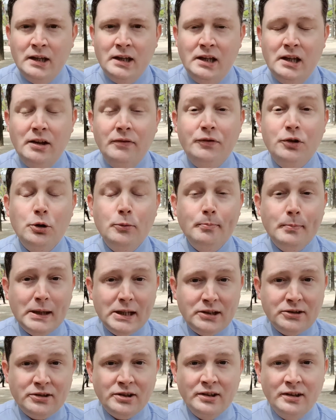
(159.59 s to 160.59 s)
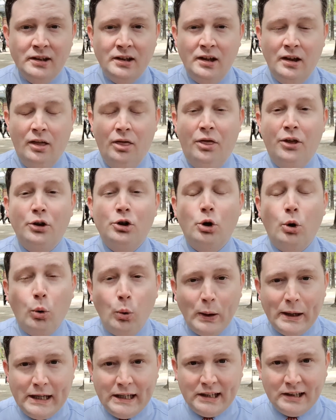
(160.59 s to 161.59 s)
if you meet the
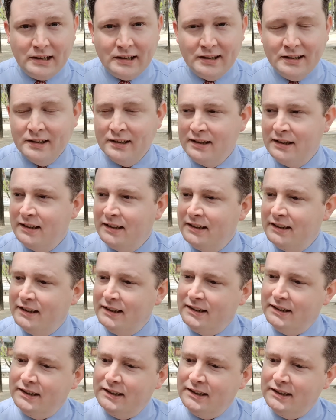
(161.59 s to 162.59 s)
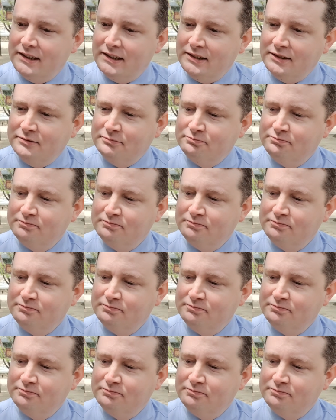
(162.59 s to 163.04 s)
Queen, I